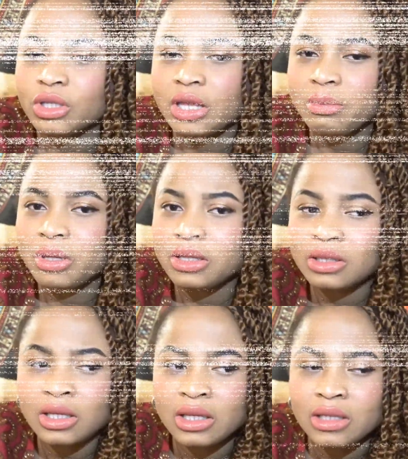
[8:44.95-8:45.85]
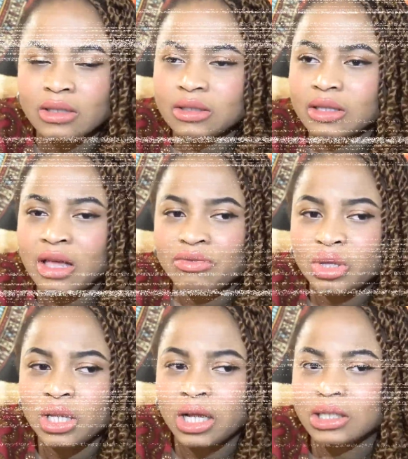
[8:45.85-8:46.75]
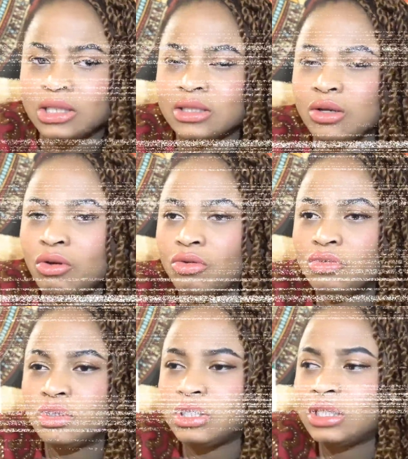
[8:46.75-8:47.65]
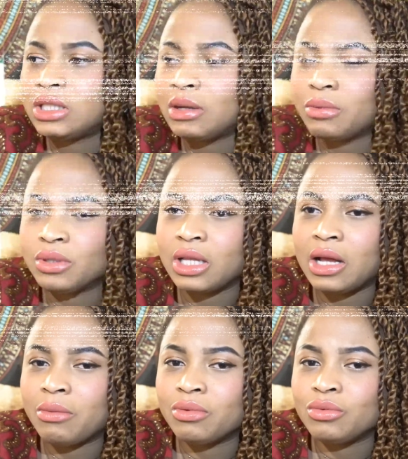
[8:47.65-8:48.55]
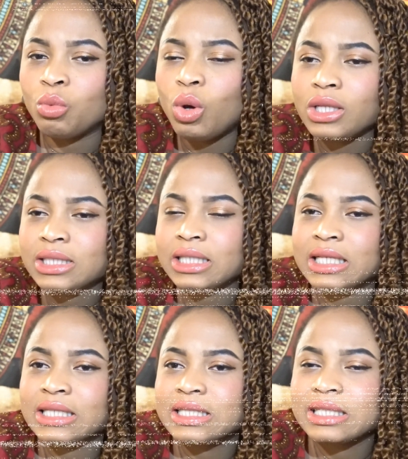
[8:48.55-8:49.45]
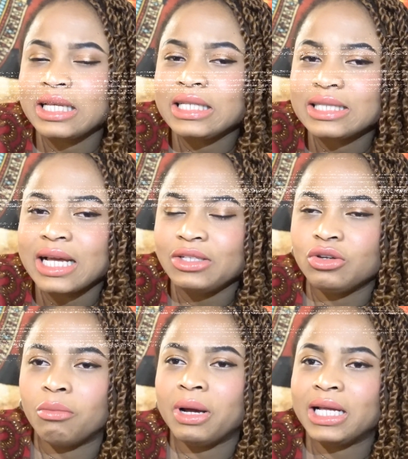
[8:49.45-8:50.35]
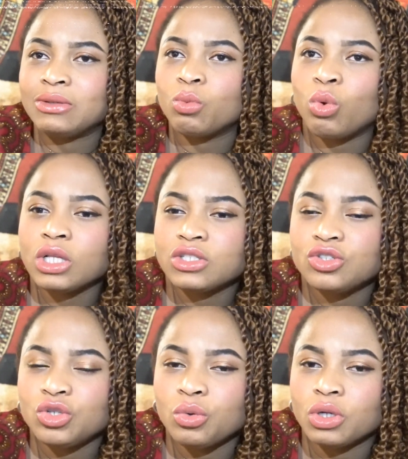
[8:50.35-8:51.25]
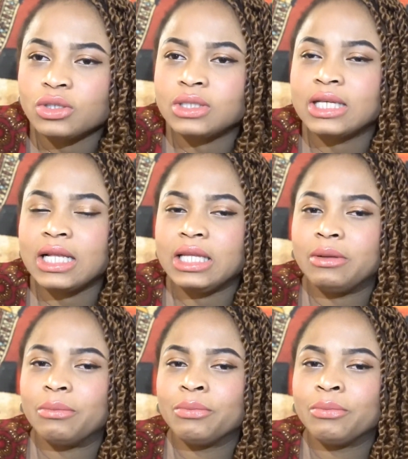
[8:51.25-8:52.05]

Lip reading: Keeping everything at, oh, this happened, that happened. What is inside your mind? What do you want to tell him?